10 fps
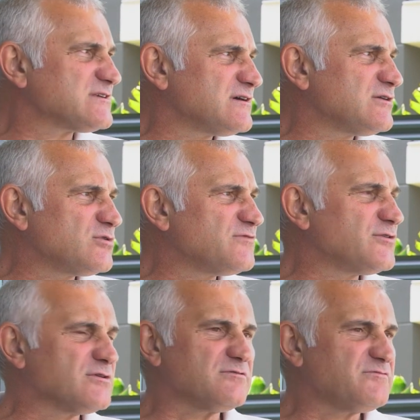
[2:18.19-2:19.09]
we
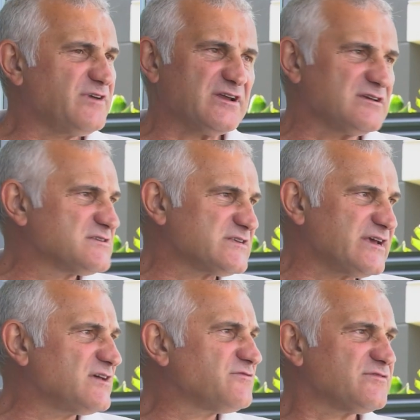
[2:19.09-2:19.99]
feel very
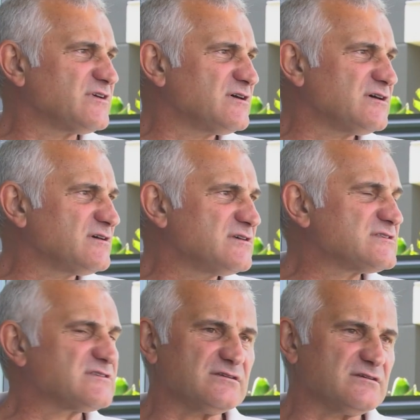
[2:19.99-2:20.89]
safe.
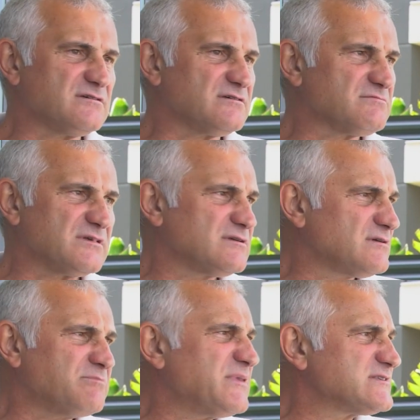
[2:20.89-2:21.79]
It's an
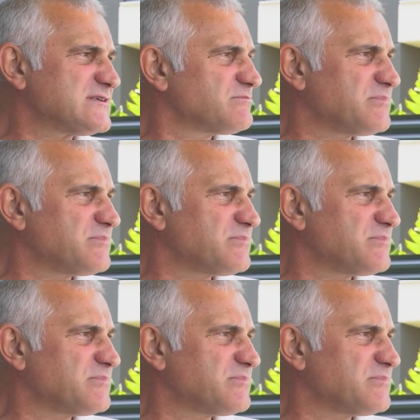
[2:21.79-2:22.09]
amazing